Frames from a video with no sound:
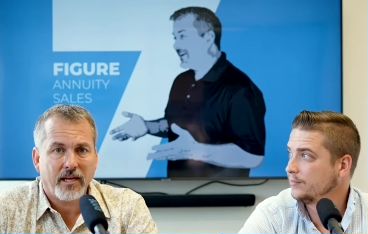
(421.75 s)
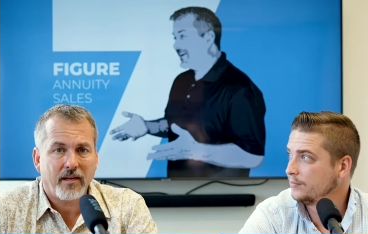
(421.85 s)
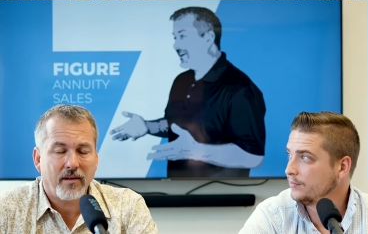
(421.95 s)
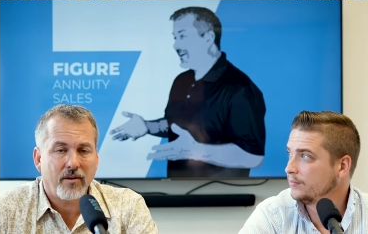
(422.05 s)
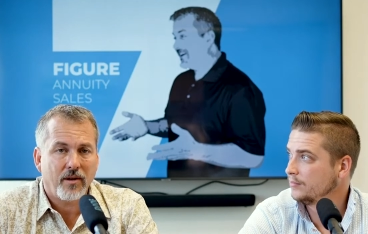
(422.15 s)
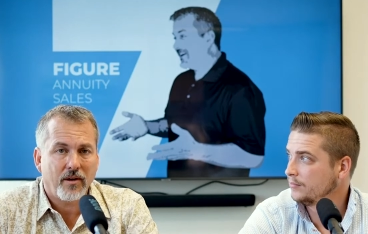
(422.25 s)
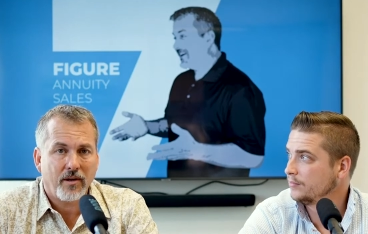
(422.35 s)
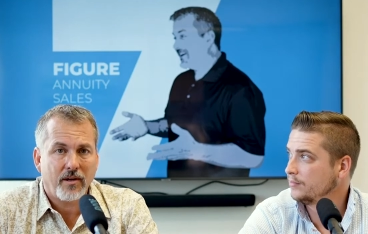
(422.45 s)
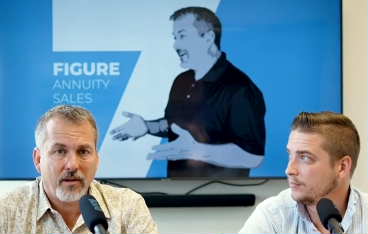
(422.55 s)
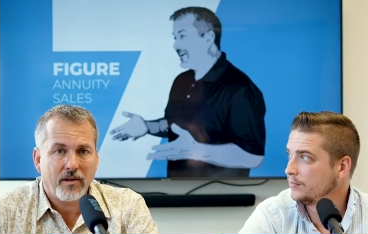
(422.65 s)
Speaker 1: eight in,
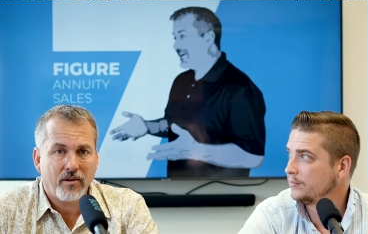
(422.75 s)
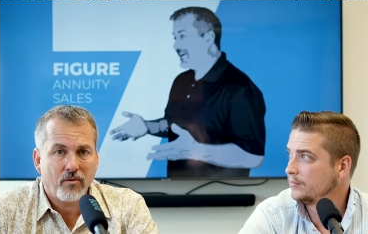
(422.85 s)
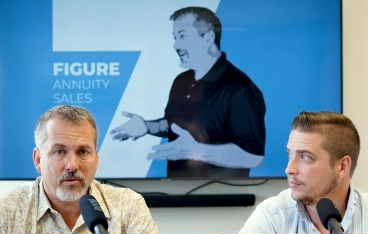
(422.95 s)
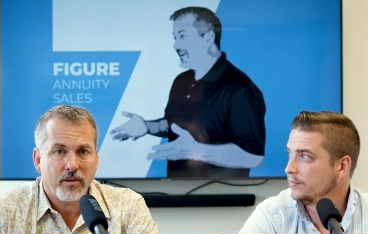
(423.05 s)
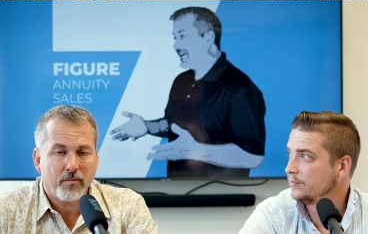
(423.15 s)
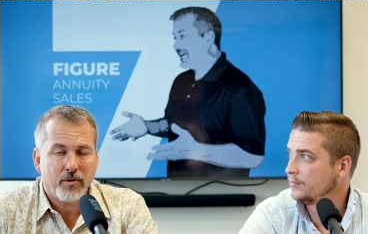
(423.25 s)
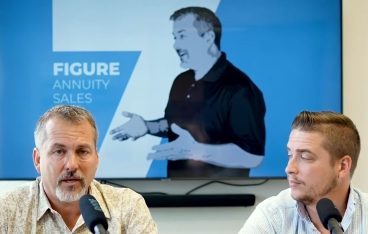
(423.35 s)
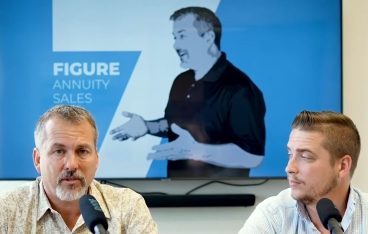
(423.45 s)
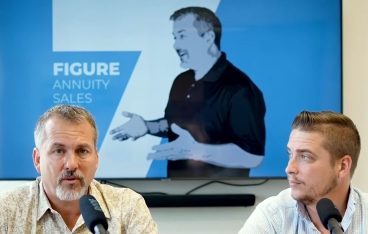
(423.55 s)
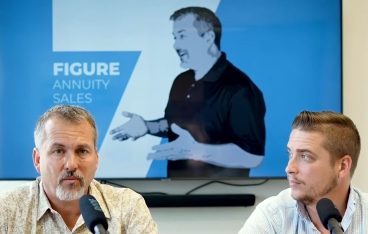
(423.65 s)
in, in annuity
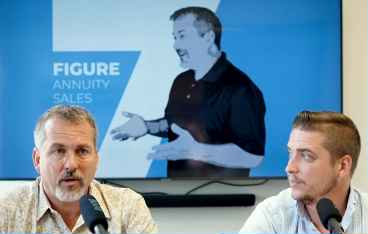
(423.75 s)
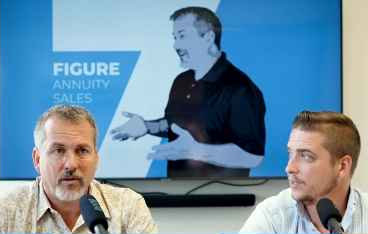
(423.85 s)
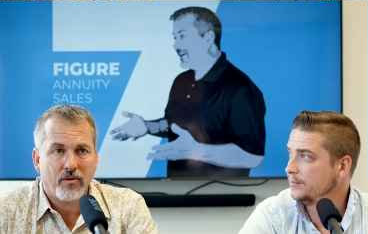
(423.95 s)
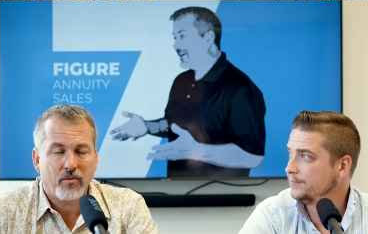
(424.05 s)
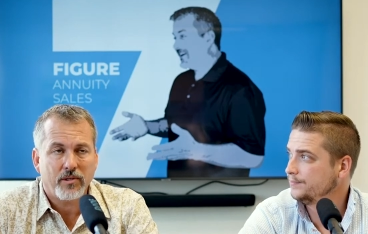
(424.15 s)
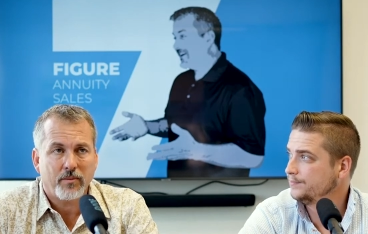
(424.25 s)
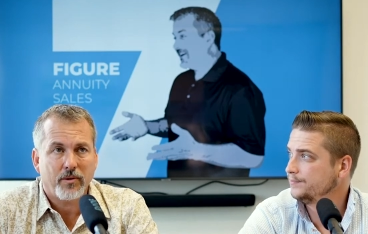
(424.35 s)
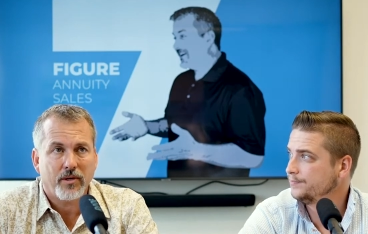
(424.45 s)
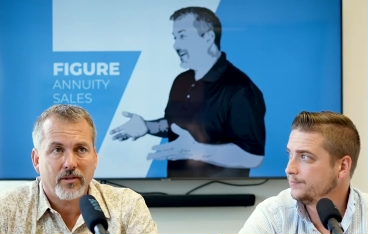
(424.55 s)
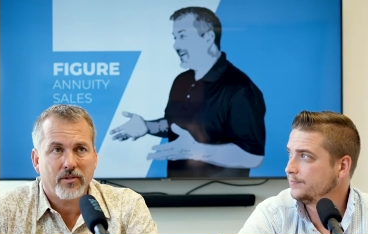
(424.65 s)
production, written yeah. annuity
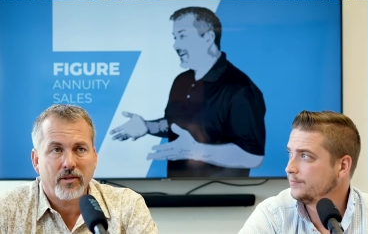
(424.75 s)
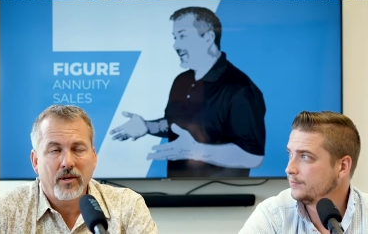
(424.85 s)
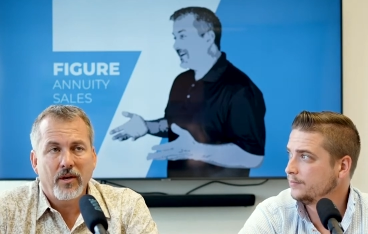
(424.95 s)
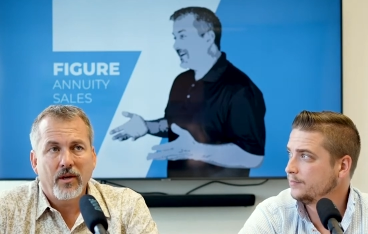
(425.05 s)
production.